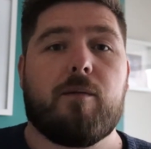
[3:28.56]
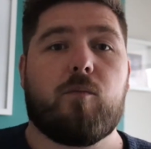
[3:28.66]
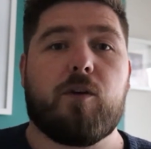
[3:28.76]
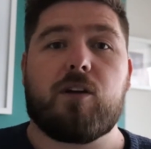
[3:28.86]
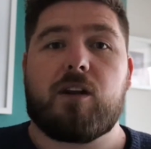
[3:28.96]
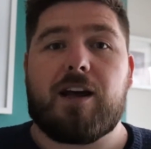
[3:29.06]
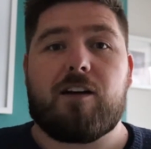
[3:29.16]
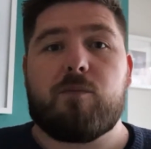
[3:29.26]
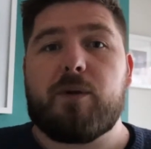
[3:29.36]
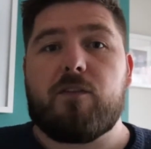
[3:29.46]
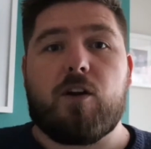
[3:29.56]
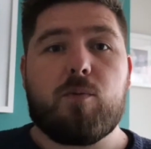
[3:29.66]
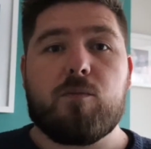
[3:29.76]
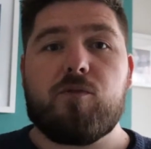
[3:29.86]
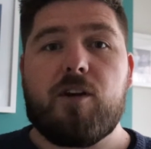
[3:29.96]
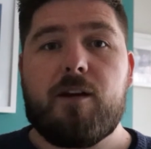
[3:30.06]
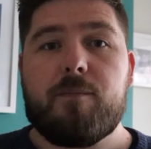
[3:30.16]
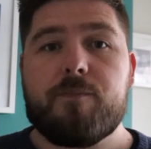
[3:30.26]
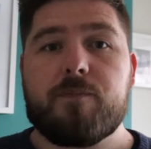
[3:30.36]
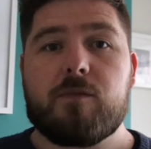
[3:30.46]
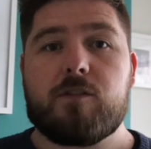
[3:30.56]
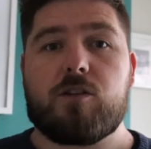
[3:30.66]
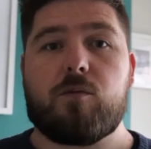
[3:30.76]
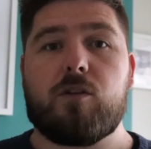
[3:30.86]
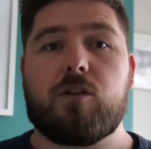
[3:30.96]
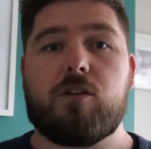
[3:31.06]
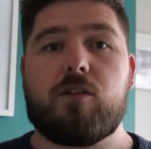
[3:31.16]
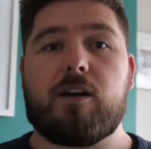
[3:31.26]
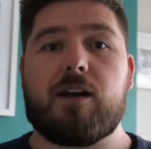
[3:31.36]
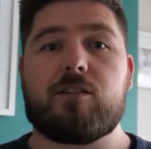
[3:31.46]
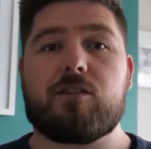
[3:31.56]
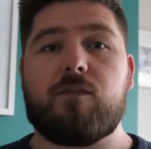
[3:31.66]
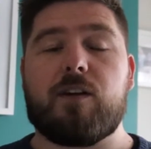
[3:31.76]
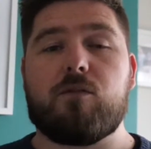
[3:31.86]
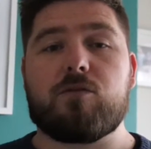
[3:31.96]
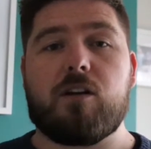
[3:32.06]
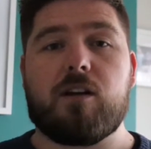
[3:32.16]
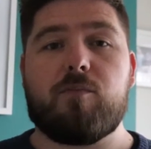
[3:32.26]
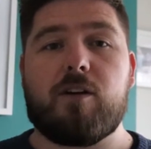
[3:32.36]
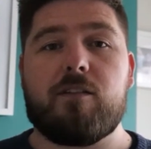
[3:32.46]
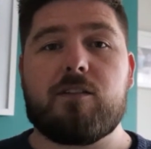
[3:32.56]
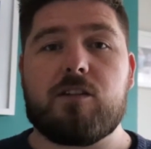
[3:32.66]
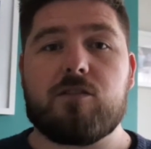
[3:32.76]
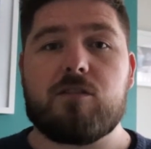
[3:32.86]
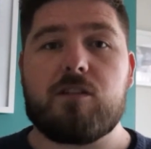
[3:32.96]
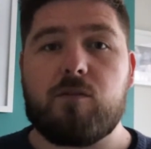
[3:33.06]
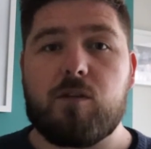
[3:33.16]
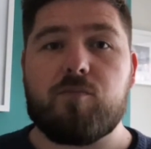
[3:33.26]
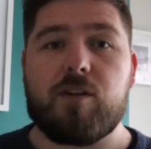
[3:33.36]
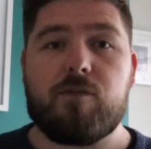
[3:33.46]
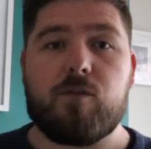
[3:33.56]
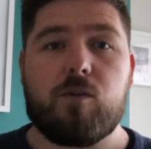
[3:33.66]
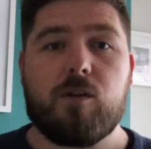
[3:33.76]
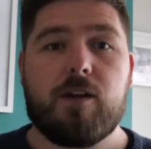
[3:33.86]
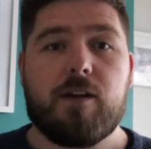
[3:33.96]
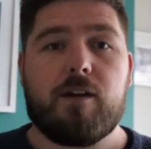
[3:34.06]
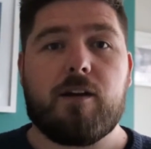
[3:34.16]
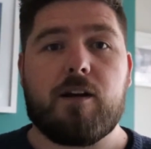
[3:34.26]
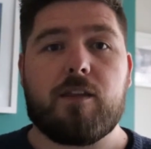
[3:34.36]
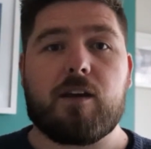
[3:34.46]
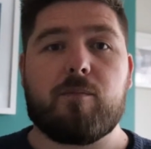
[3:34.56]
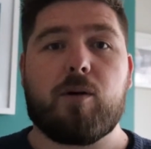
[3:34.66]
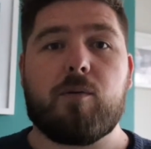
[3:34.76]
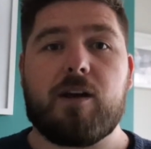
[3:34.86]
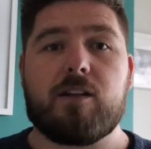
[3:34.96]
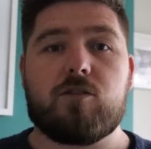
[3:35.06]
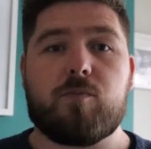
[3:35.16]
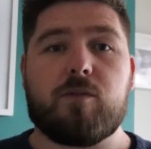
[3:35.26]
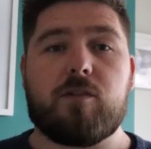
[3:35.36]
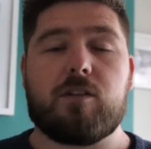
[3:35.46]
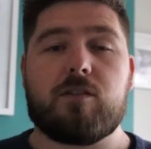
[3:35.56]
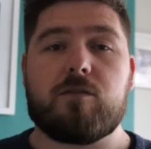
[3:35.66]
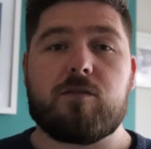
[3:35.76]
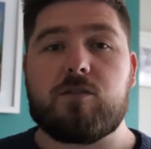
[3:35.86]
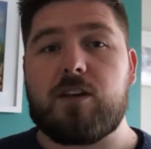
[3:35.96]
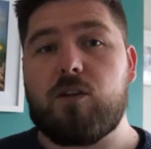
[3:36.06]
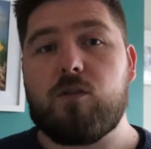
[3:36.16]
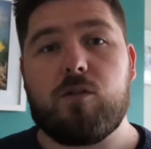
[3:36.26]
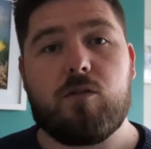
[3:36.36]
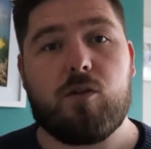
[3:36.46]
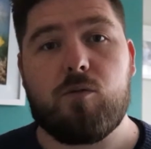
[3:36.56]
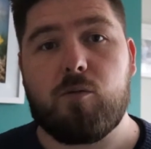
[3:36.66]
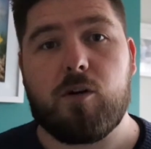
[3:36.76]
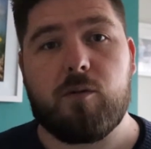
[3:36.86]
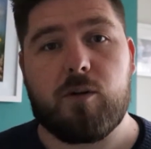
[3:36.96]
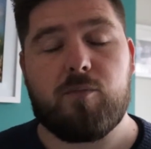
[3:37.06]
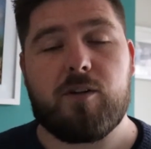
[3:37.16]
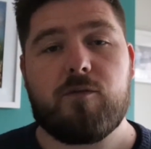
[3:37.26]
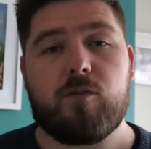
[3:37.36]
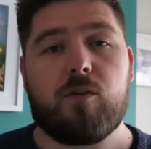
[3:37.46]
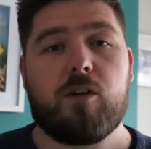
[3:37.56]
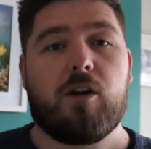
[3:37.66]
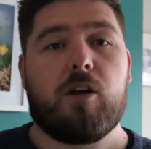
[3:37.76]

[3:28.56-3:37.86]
We could have a bit of open prayer. So we could ask if anyone's got any prayer intentions that they want to pray for, and they can pop their hands up and say who or what they want to pray for.